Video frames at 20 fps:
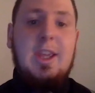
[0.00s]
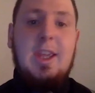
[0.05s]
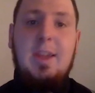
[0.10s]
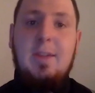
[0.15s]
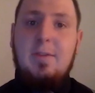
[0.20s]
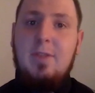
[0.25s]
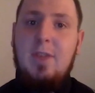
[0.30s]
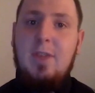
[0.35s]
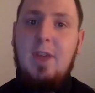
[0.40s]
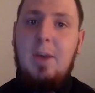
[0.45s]

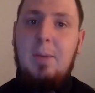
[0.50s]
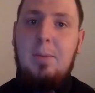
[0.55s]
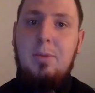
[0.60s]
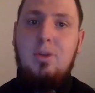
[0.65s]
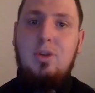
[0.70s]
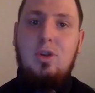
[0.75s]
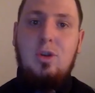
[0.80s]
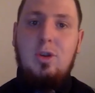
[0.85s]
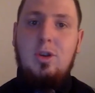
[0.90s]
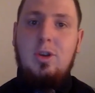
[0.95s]
give that
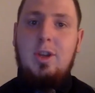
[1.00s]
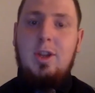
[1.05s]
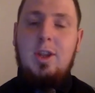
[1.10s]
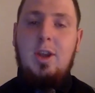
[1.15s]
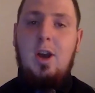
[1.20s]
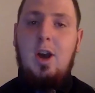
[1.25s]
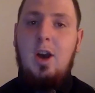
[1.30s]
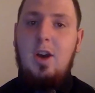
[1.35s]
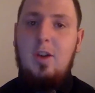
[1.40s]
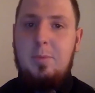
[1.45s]
opportunity
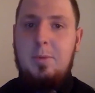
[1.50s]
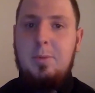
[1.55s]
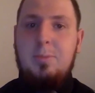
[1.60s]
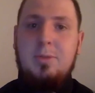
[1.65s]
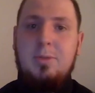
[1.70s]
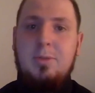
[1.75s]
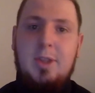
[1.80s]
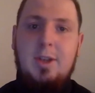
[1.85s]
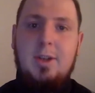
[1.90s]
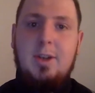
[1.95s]
I've been
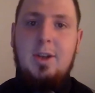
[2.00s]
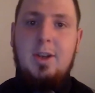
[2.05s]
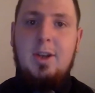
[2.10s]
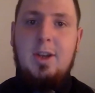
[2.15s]
presented